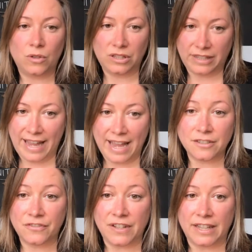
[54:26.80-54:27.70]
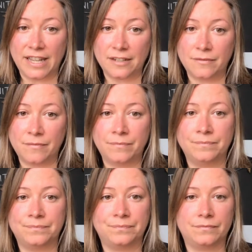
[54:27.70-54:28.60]
Landfill it.
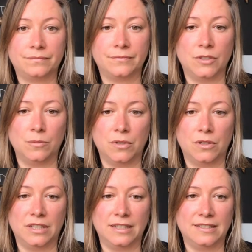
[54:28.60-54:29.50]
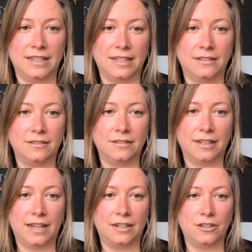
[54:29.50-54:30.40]
Oh, hold on a second. I
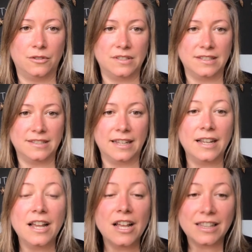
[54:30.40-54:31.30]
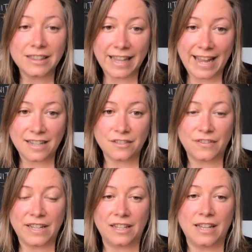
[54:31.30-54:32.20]
gotta close this thing.
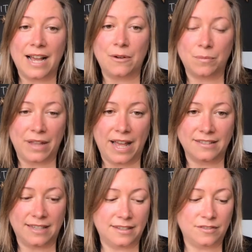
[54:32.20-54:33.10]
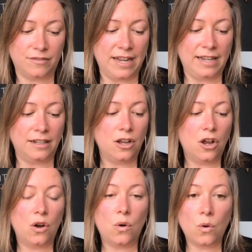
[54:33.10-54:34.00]
Landfill our plastics, right?
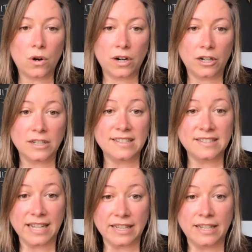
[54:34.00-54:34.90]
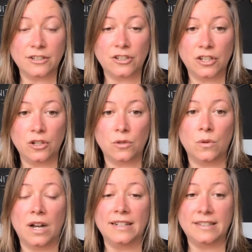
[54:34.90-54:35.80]
Or sell it
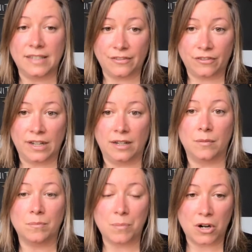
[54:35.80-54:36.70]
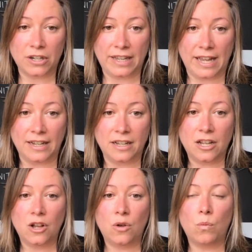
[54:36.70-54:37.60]
to a different market.
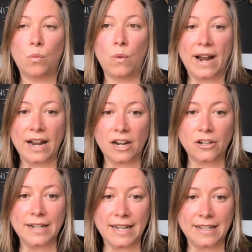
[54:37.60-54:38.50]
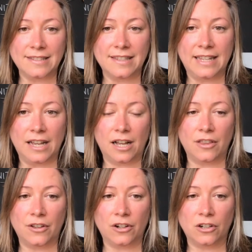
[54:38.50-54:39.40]
Where is the
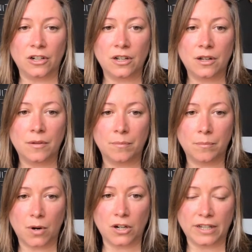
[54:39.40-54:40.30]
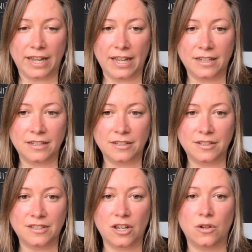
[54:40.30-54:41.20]
other market?
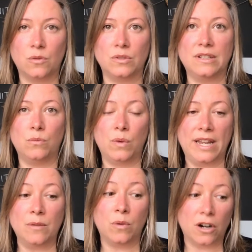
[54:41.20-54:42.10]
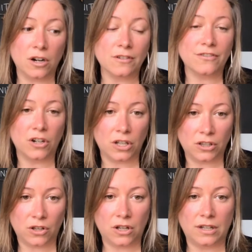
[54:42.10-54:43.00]
So we were for
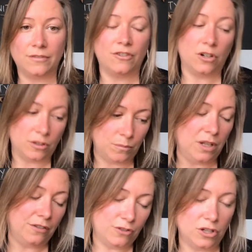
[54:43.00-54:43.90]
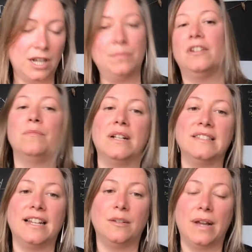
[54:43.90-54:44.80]
a couple of
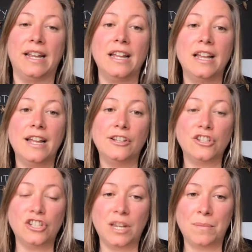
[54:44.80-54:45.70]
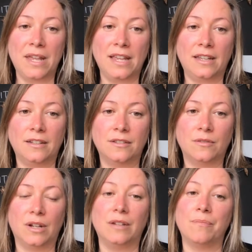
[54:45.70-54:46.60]
months anyway, shipping,
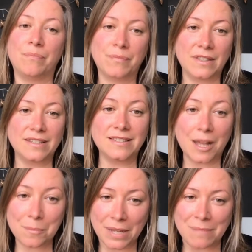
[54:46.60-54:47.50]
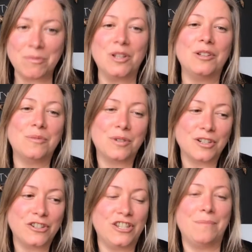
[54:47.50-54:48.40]
well, some people were
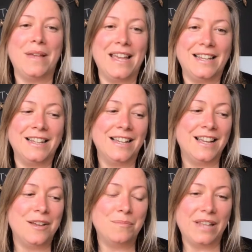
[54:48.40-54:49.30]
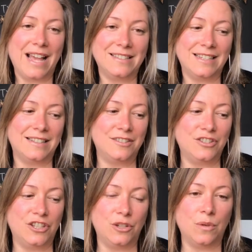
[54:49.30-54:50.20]
shipping plastics
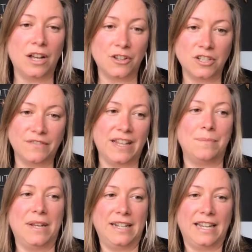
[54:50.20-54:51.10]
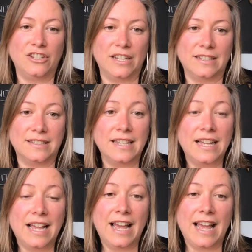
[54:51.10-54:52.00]
to other developing nations.
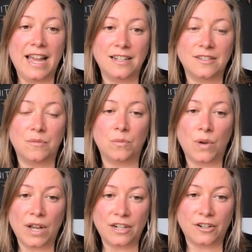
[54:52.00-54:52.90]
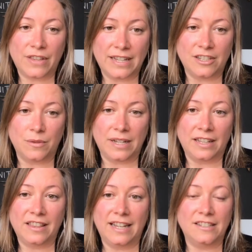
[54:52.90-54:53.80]
And what are they
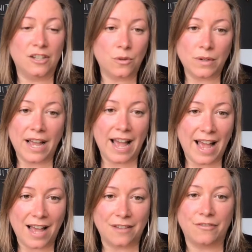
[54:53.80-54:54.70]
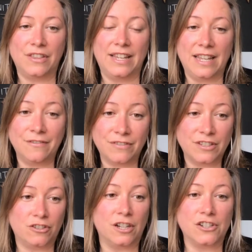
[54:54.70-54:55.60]
doing? They don't have the
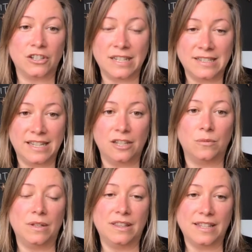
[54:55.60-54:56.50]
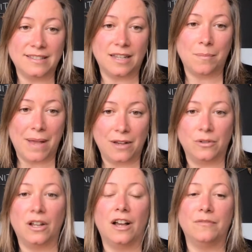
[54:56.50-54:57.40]
infrastructure to deal with this
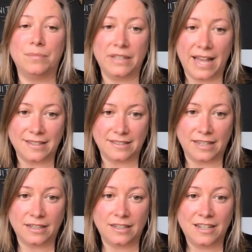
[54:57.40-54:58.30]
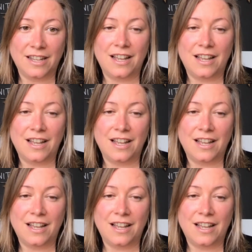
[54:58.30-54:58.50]
amount of plastic.